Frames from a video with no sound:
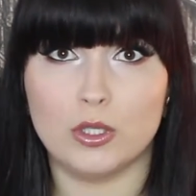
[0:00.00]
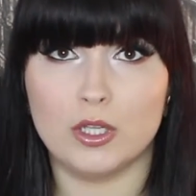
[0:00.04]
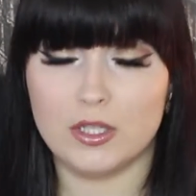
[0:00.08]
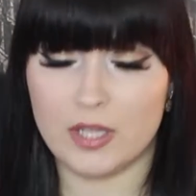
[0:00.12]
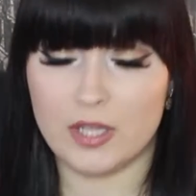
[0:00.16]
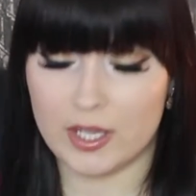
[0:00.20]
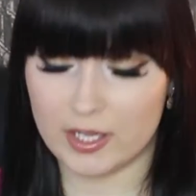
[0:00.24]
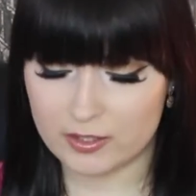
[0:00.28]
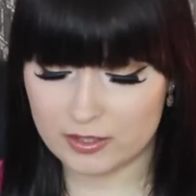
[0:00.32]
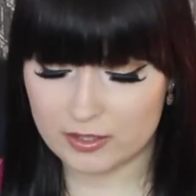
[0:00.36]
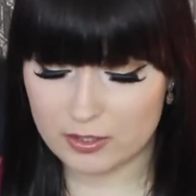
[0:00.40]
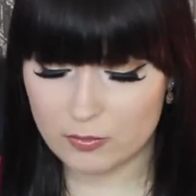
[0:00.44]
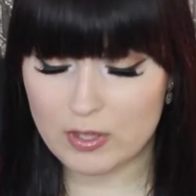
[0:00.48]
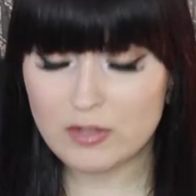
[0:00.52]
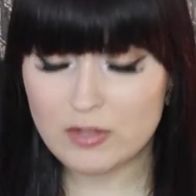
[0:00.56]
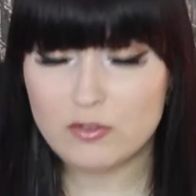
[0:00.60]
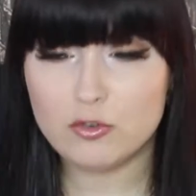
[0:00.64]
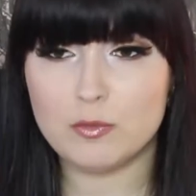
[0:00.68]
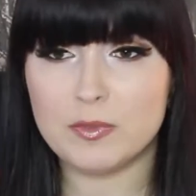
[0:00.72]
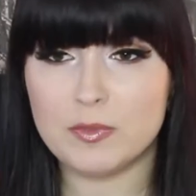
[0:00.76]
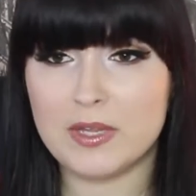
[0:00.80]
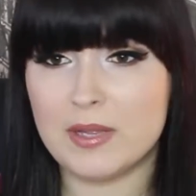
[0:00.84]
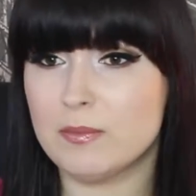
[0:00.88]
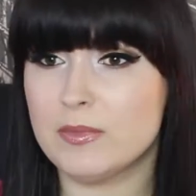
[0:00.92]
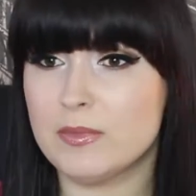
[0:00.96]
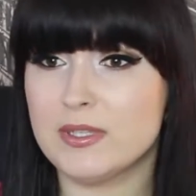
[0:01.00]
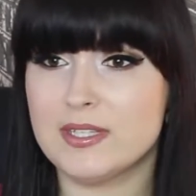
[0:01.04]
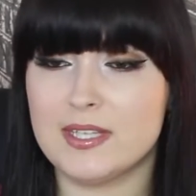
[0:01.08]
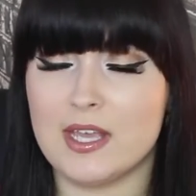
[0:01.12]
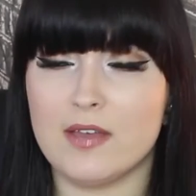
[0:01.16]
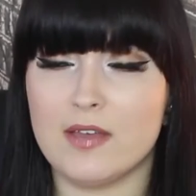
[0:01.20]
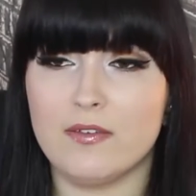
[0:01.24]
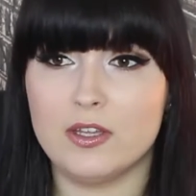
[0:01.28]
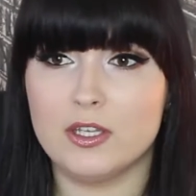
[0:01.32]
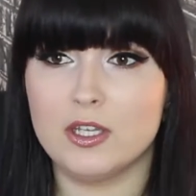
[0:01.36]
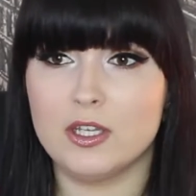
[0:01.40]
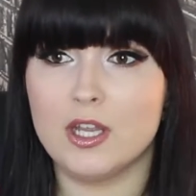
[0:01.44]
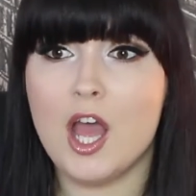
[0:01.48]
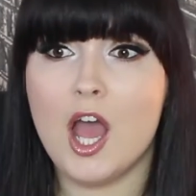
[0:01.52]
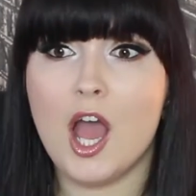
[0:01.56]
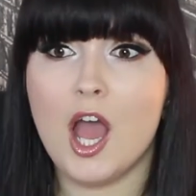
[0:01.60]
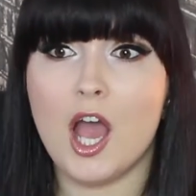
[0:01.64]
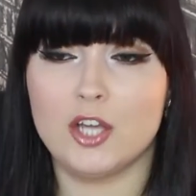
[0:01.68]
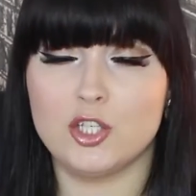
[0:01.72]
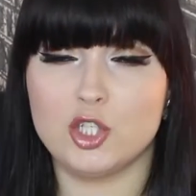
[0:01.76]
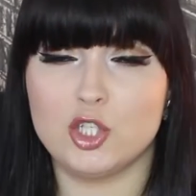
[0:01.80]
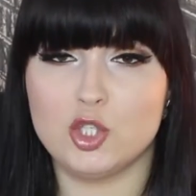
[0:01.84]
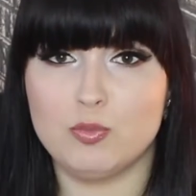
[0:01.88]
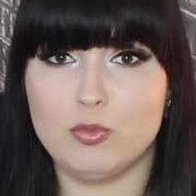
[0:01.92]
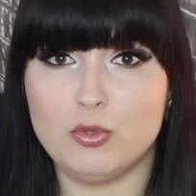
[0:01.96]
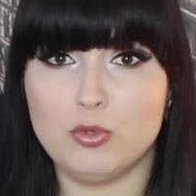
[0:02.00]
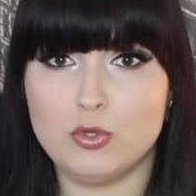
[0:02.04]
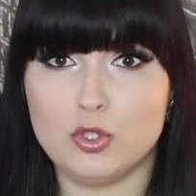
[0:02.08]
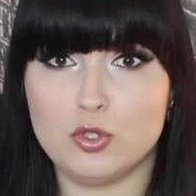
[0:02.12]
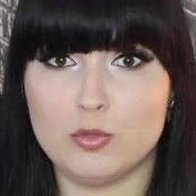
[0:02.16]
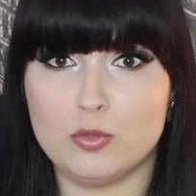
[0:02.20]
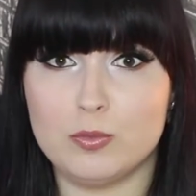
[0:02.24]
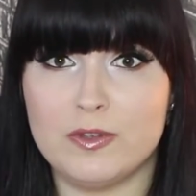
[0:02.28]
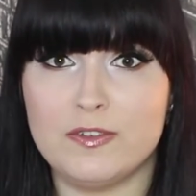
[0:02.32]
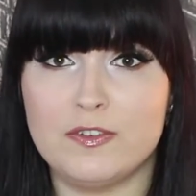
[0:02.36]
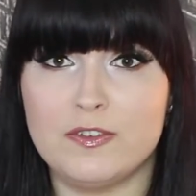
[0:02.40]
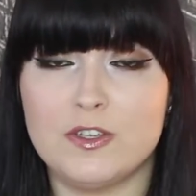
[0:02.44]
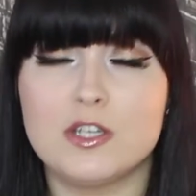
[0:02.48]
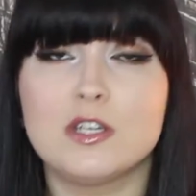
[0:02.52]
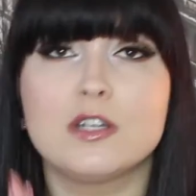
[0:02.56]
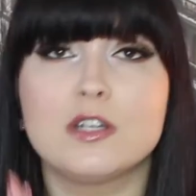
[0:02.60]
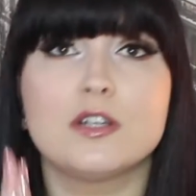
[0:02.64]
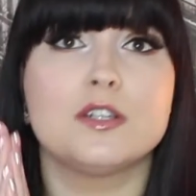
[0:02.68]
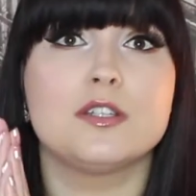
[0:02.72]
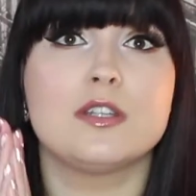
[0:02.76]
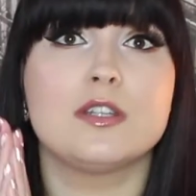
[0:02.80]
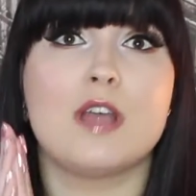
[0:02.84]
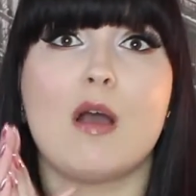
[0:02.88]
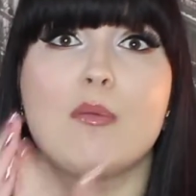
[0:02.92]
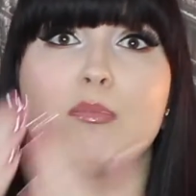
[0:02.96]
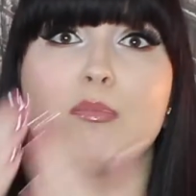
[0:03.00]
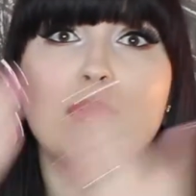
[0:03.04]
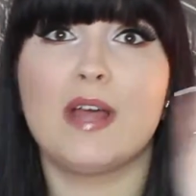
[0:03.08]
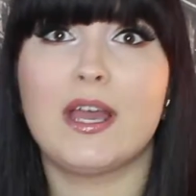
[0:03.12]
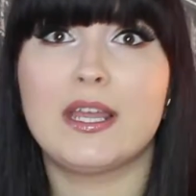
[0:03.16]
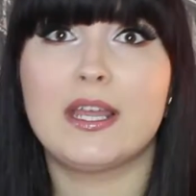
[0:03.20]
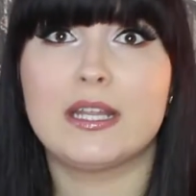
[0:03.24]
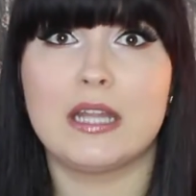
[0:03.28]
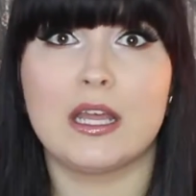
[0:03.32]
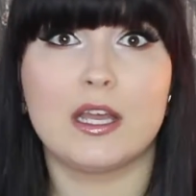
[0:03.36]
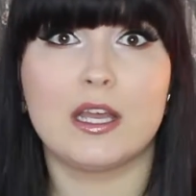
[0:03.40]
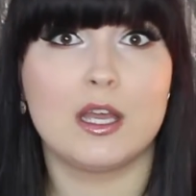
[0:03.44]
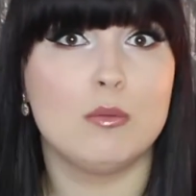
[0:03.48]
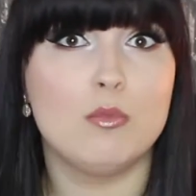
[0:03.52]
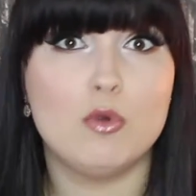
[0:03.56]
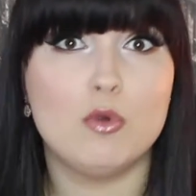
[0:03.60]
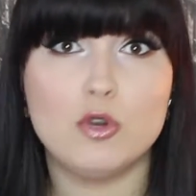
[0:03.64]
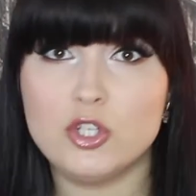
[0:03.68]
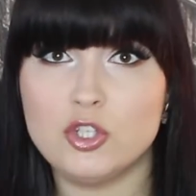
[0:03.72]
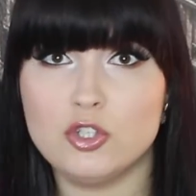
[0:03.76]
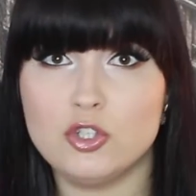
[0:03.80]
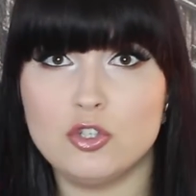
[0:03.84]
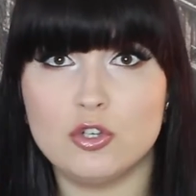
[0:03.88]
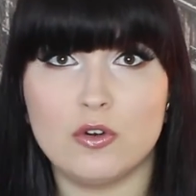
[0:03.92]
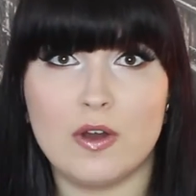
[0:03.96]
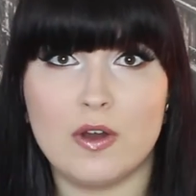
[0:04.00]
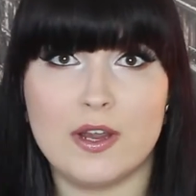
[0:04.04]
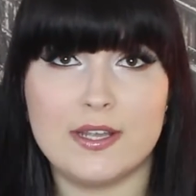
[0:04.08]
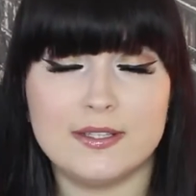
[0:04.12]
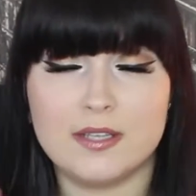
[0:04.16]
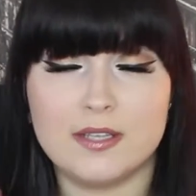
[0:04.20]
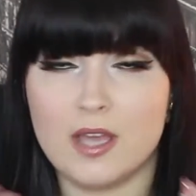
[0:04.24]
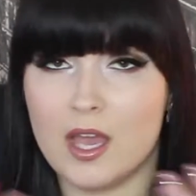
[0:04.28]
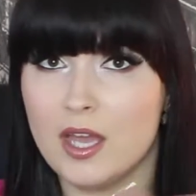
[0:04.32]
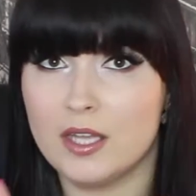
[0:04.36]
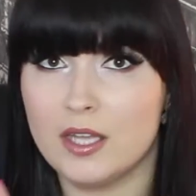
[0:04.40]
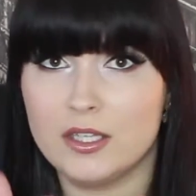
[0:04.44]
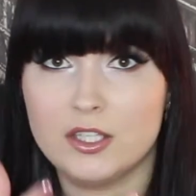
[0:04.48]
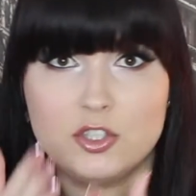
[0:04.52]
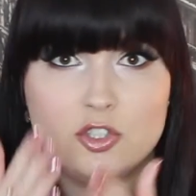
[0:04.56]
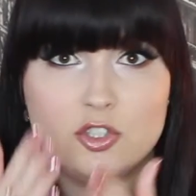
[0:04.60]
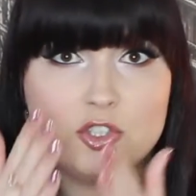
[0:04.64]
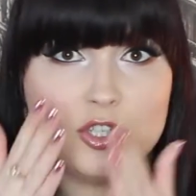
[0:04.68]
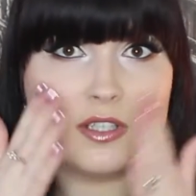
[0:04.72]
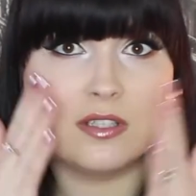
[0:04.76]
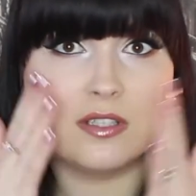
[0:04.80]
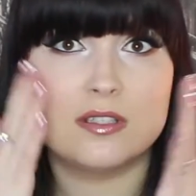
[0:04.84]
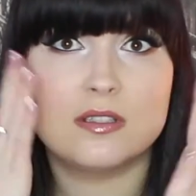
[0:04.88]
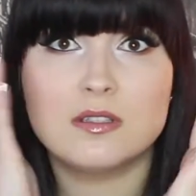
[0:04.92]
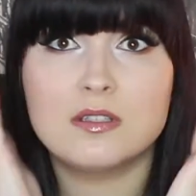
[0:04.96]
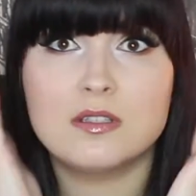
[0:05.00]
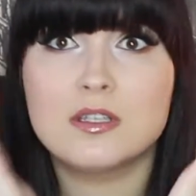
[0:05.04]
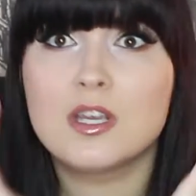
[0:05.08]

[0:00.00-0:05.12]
Like the one from number 7, I just put it on my fingers, applied like a moisturizer, and it just